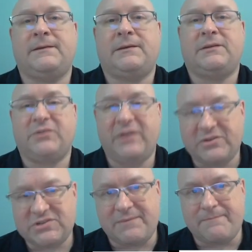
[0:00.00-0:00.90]
So
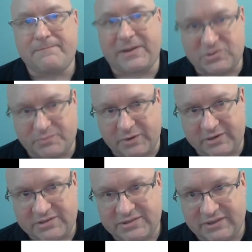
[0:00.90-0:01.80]
here's some
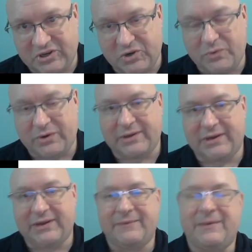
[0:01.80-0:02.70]
benchmarks. We're
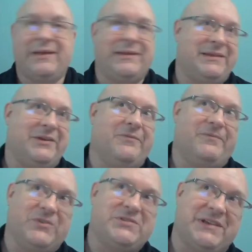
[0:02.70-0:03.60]
gonna,
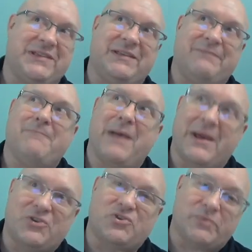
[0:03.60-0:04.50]
first thing that
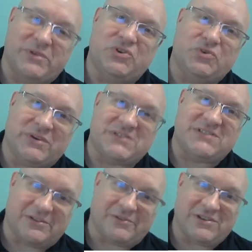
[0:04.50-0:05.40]
matters when you do
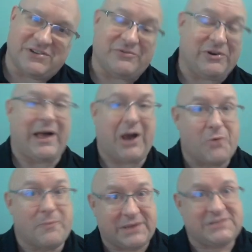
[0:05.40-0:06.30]
acceleration, well,
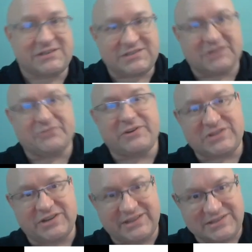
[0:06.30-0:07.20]
how much
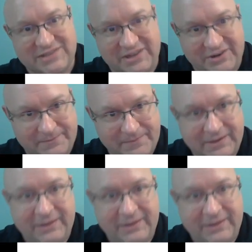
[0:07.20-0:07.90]
acceleration is there?